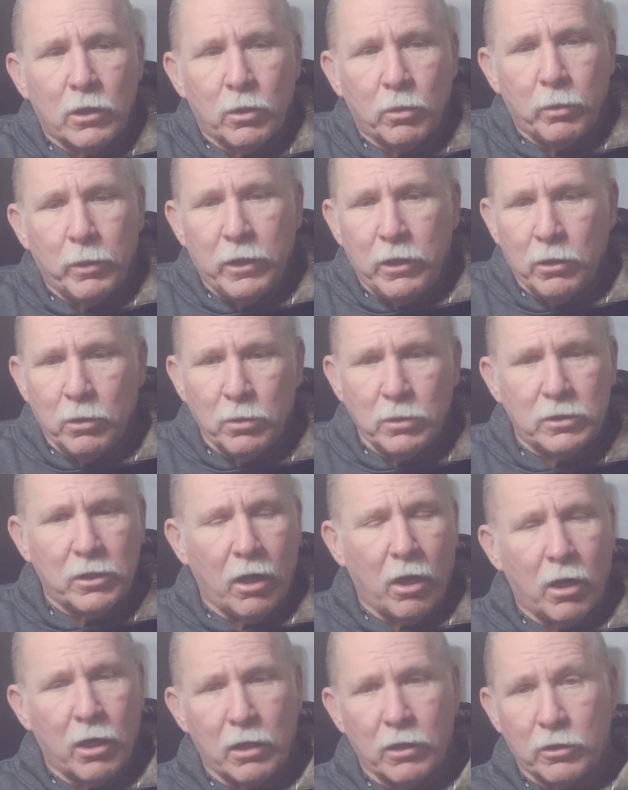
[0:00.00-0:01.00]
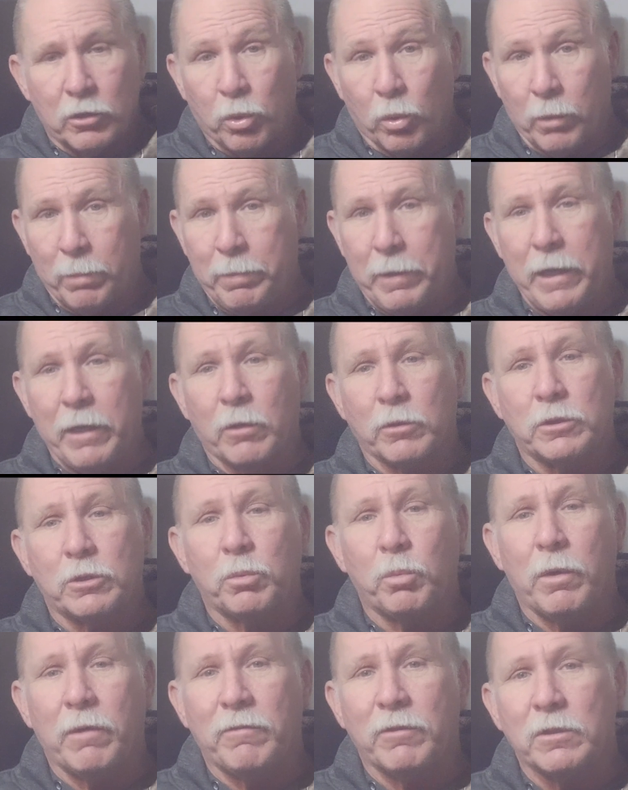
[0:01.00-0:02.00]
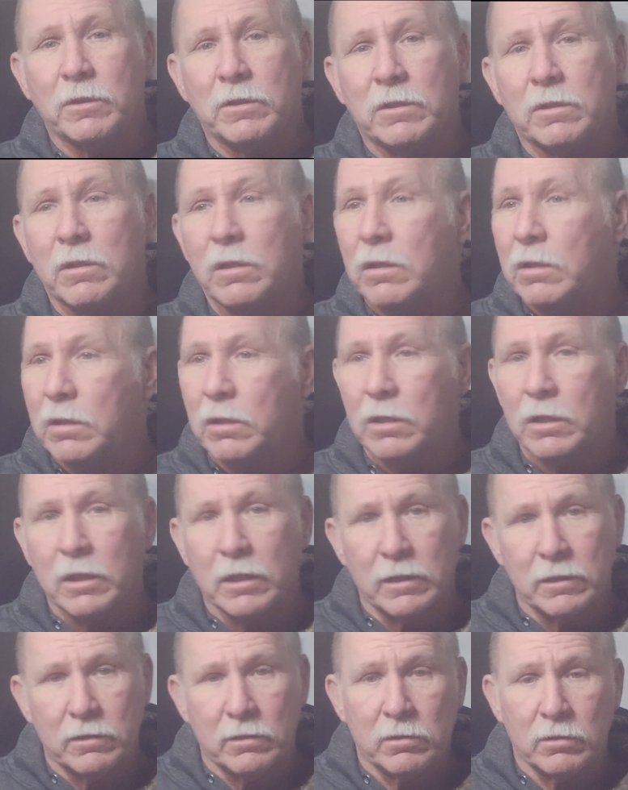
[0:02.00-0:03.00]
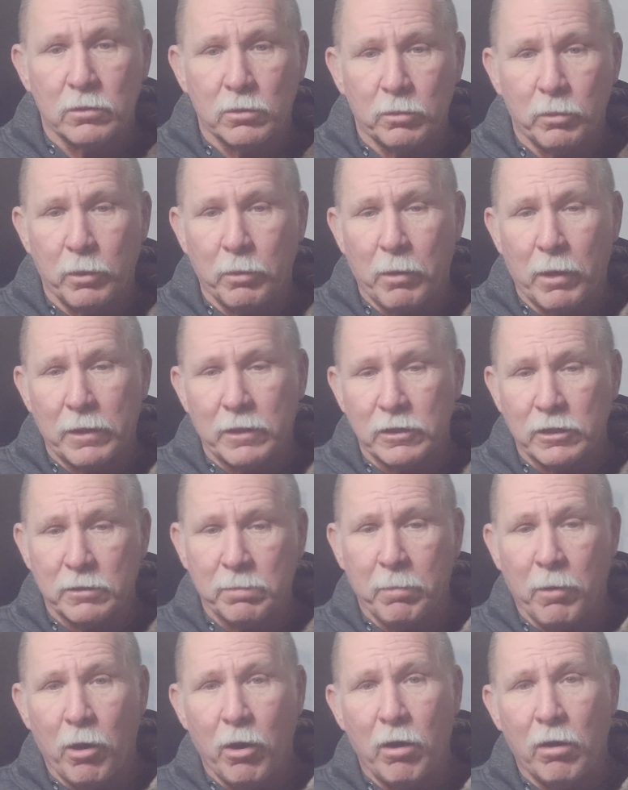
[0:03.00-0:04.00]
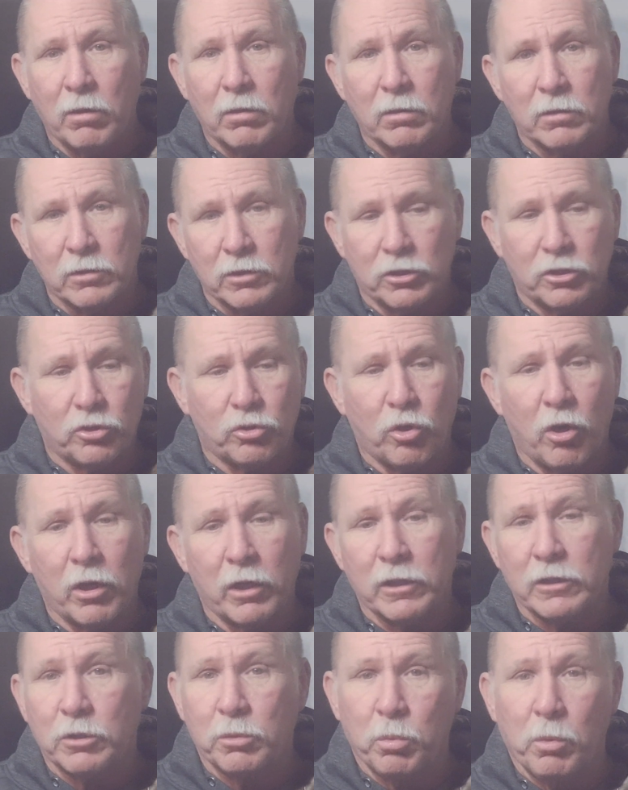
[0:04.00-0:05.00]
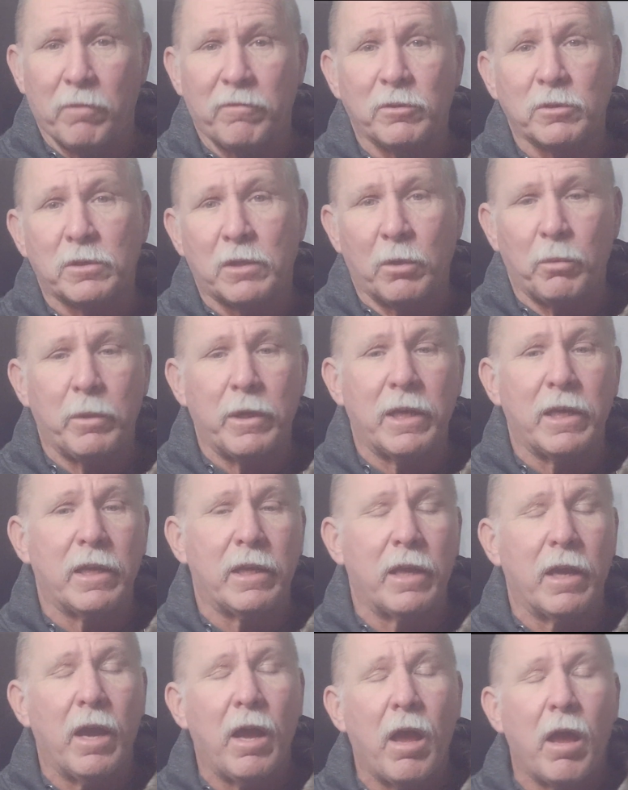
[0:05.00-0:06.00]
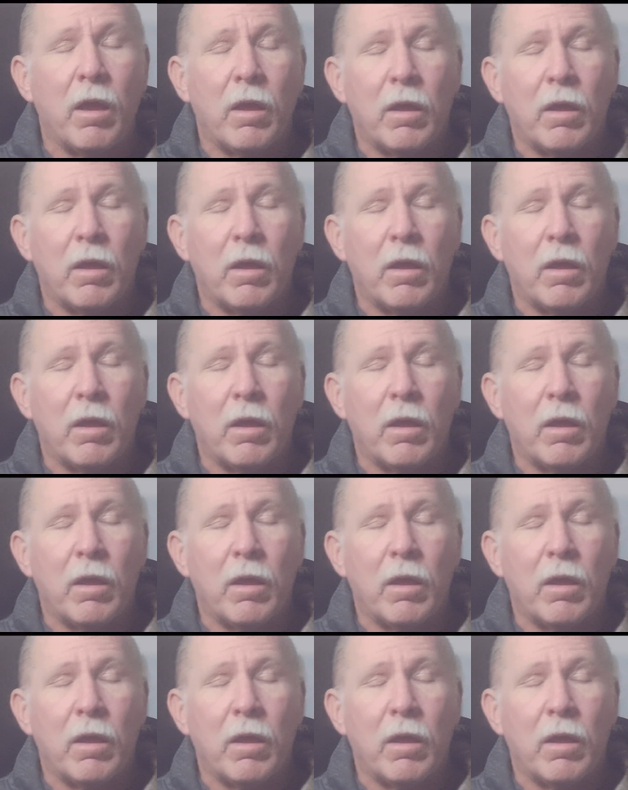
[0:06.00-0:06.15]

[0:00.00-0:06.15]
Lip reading: We use our torpedo swivels because we want the small, strongest swivels that we can get.